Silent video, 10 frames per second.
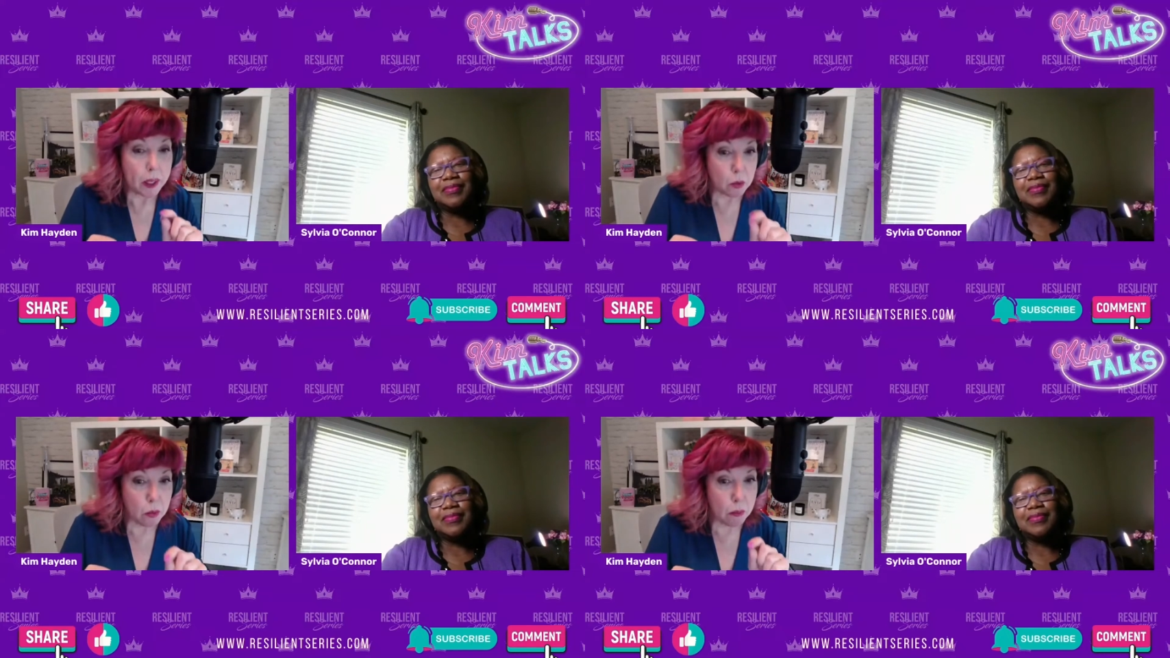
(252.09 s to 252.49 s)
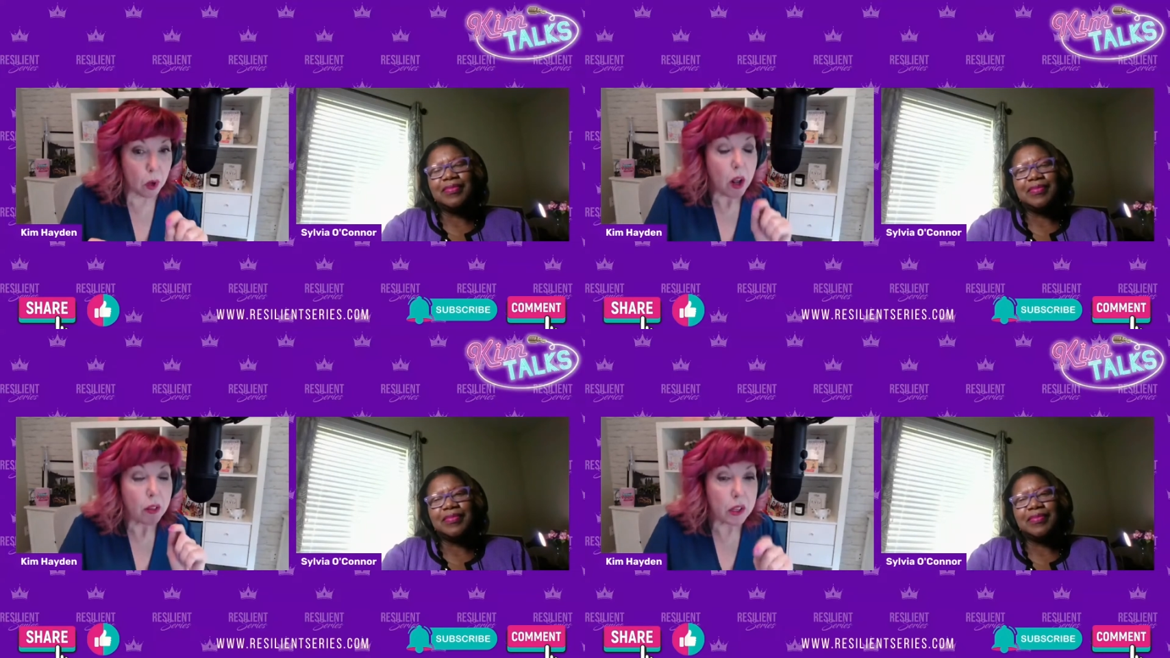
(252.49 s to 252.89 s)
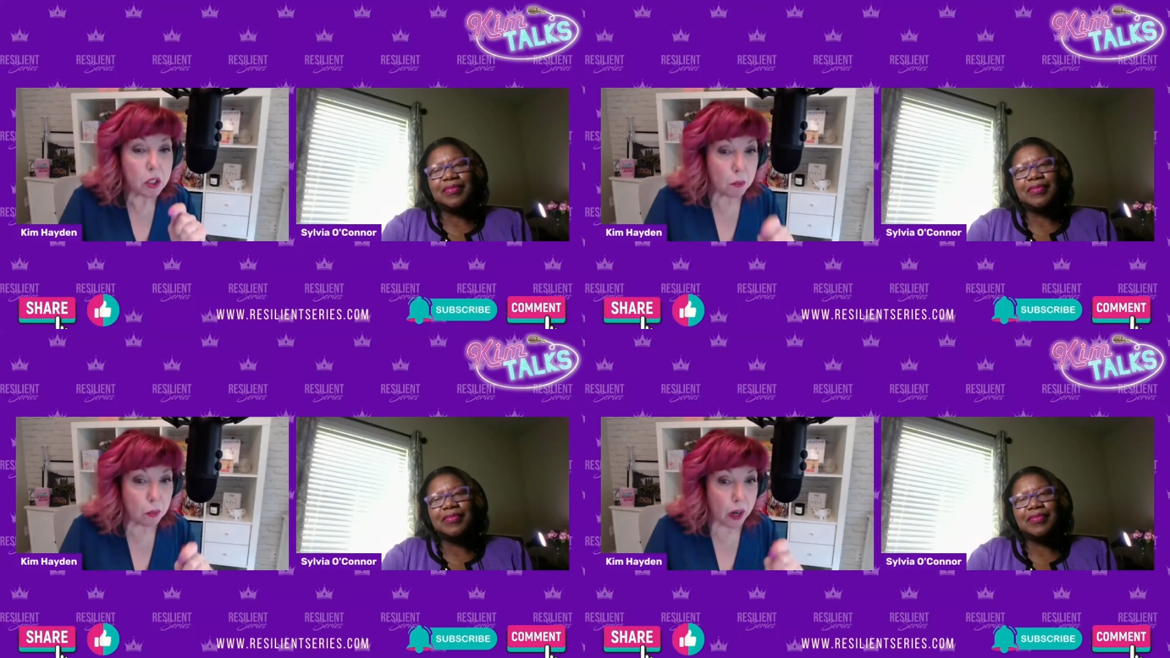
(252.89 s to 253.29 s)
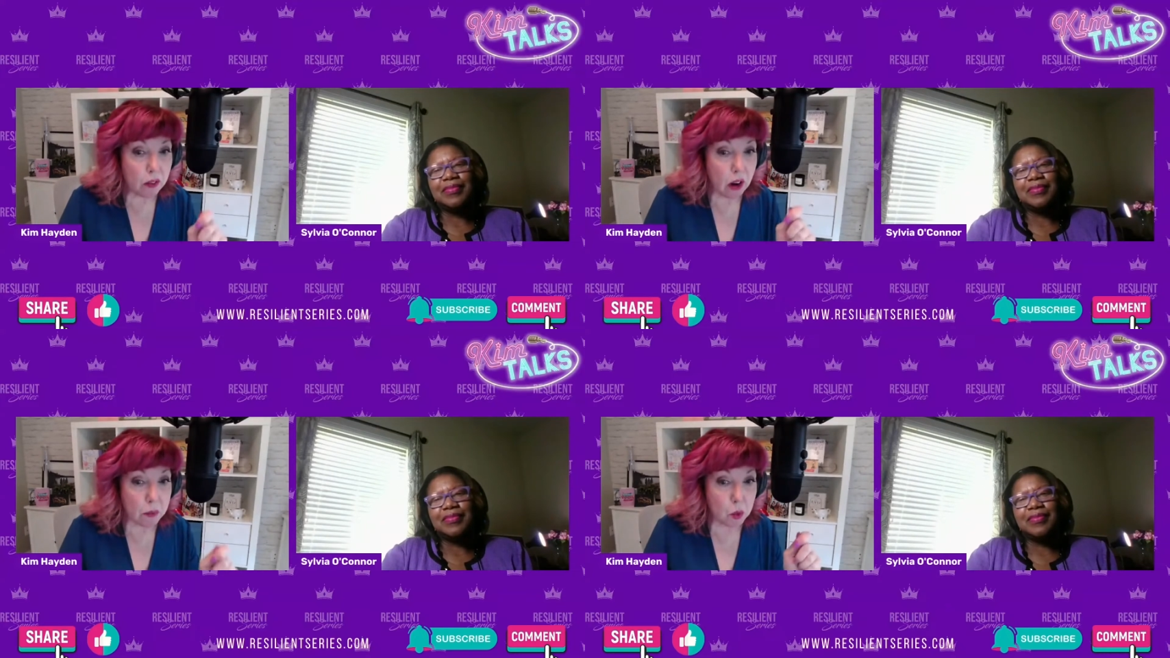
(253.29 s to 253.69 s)
Speaker 1: Because remember, these are the
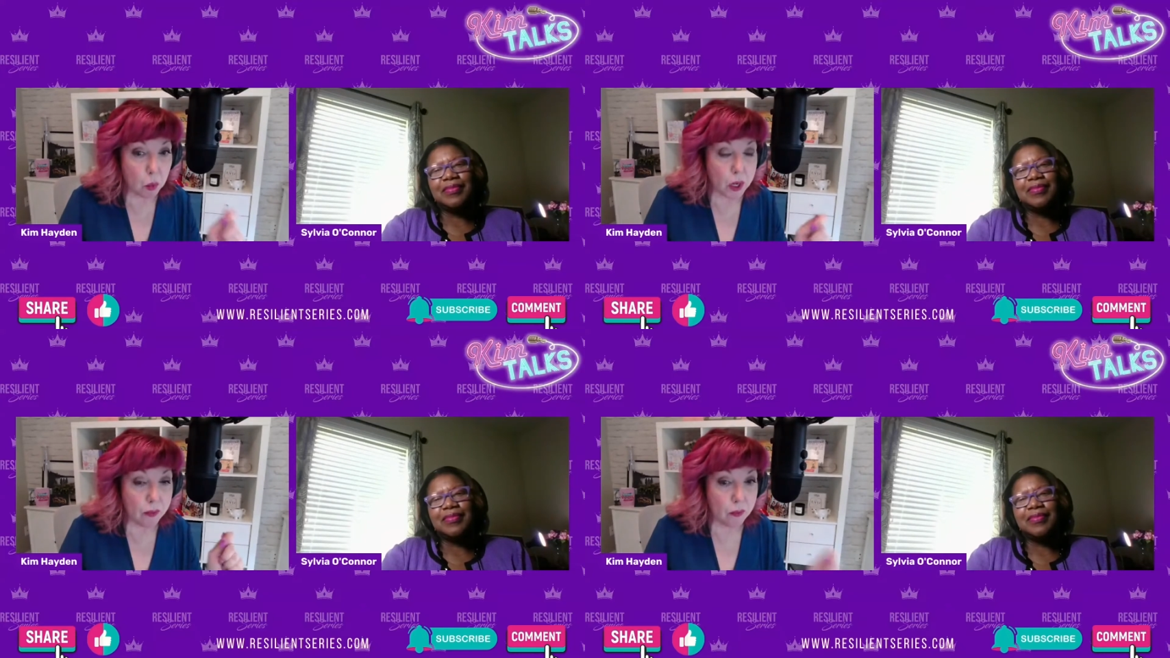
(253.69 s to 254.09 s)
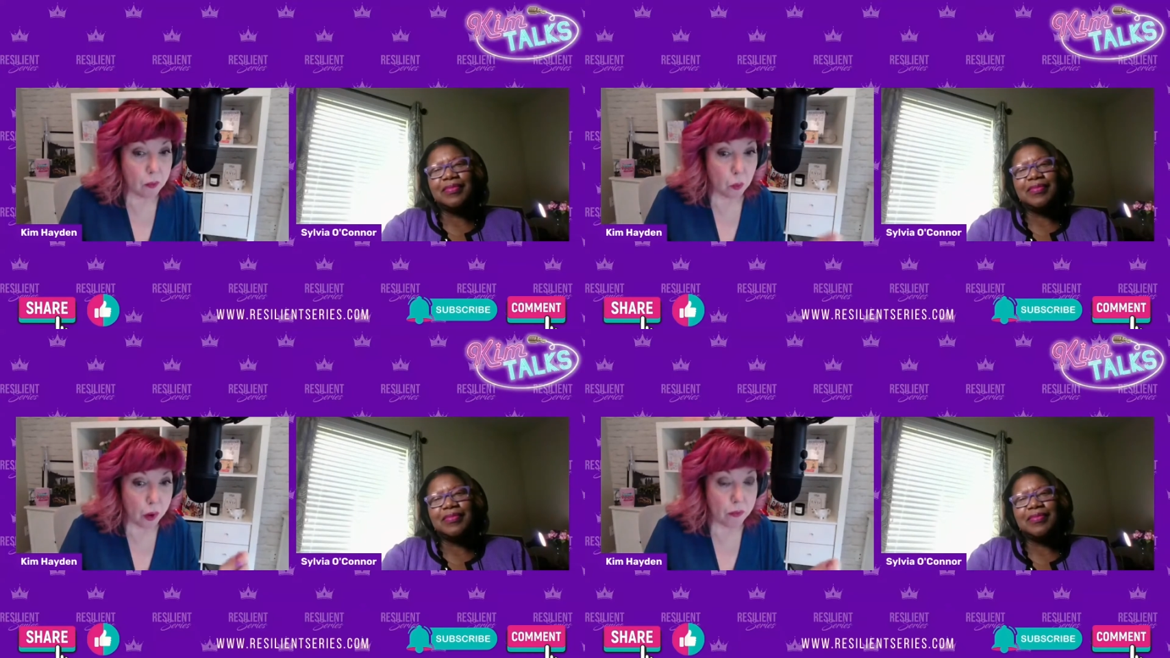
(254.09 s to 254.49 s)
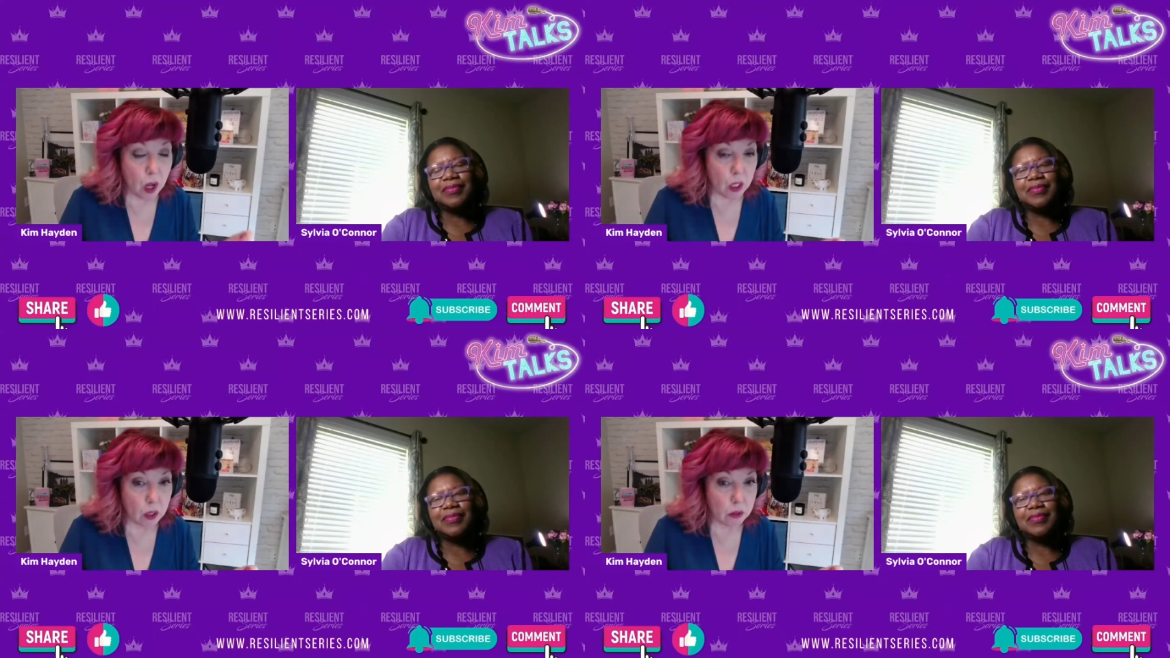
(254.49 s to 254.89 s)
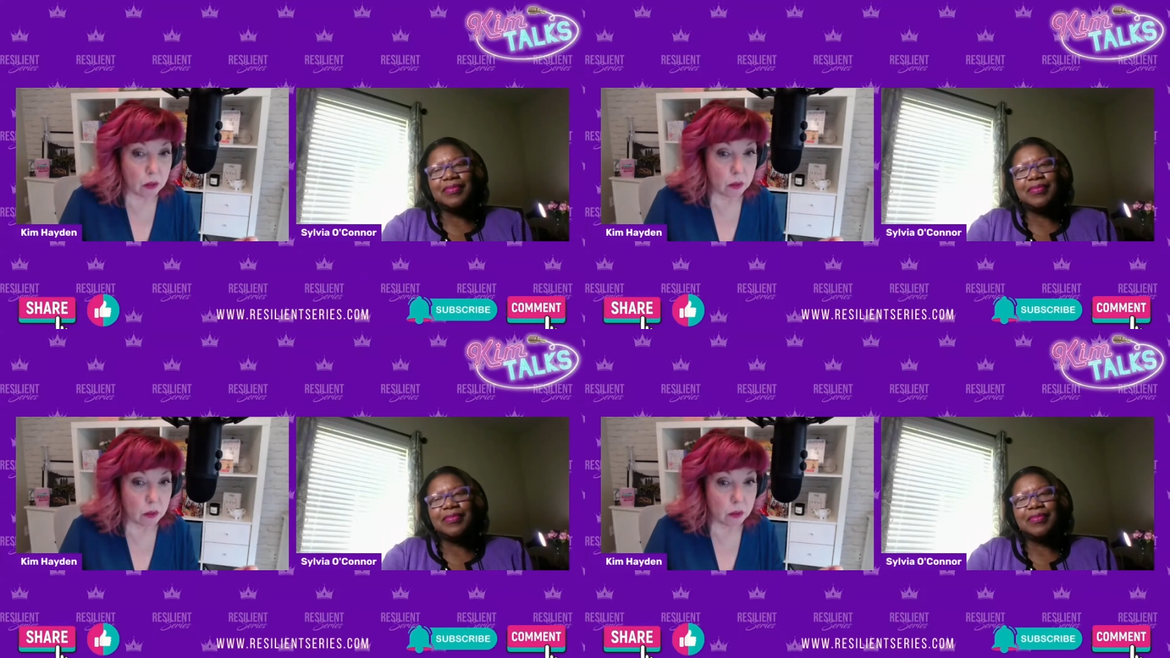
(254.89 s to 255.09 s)
breadcrumbs we we follow.